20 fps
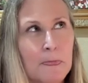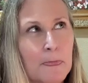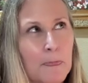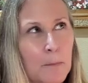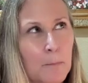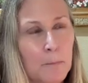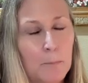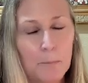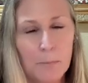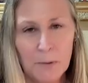
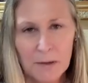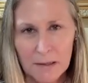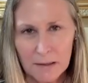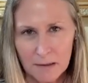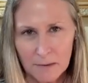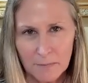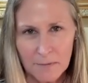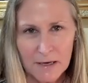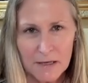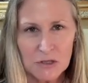be the
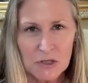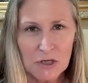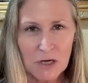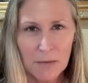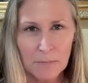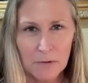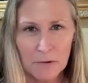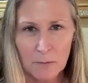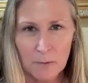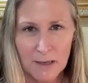best
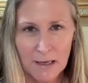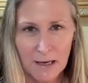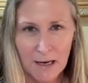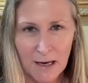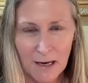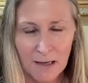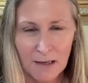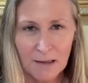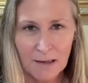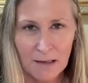shepherd we
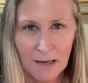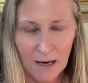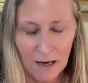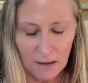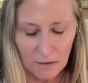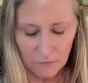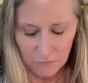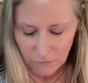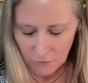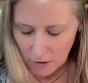can again
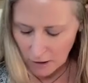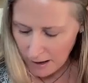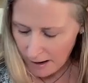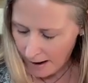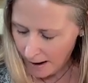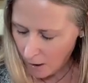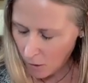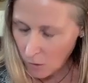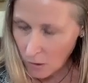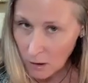for
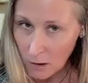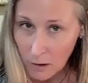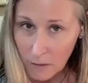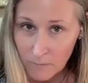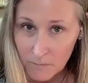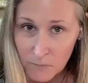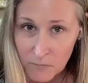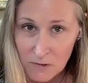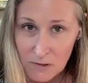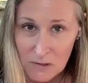our
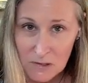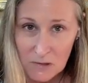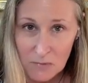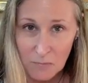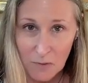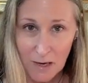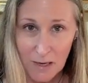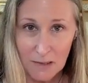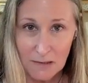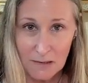
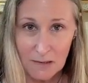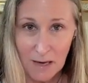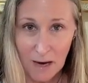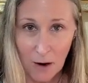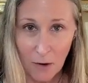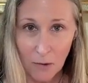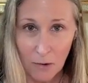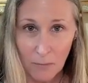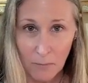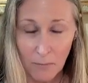space,
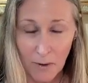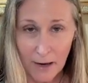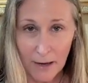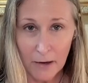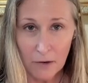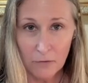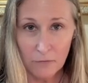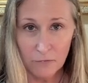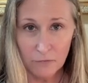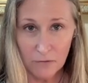our
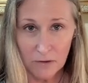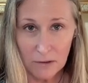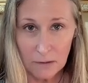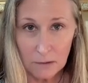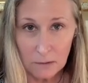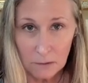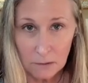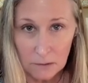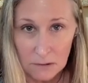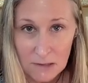
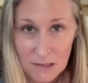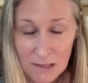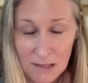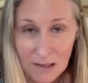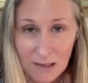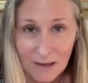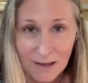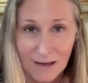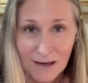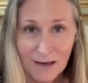biofield.
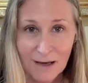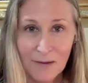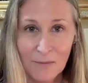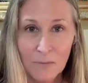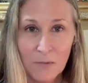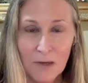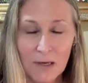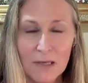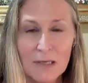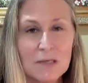
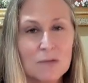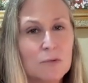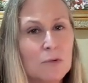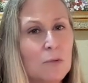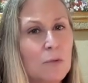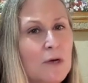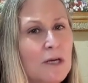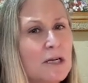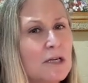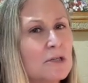Because when
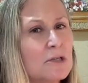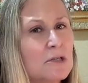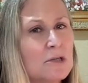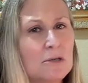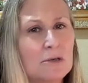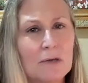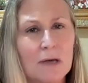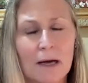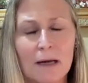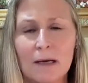we can do
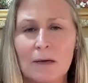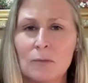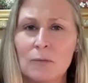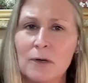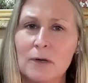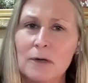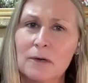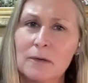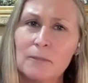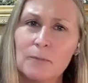that and
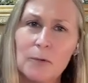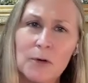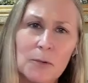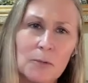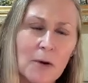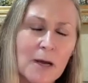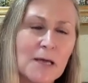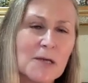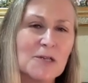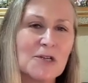we
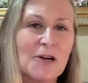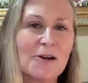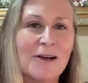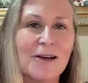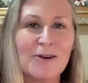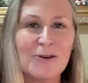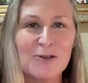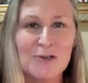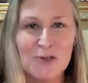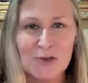raise our
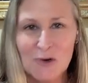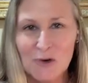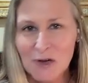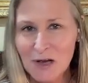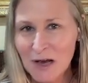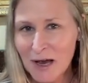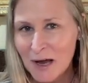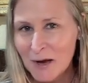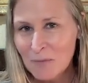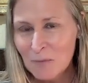energy
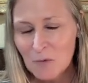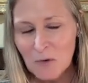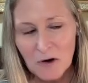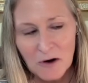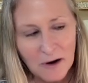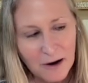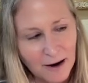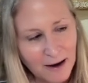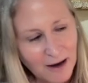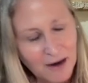and we're
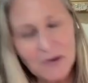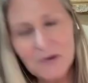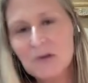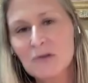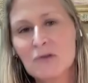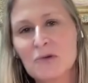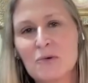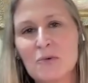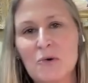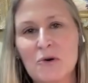out in
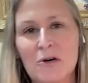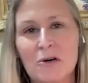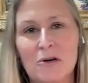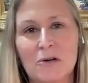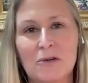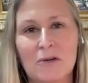the world,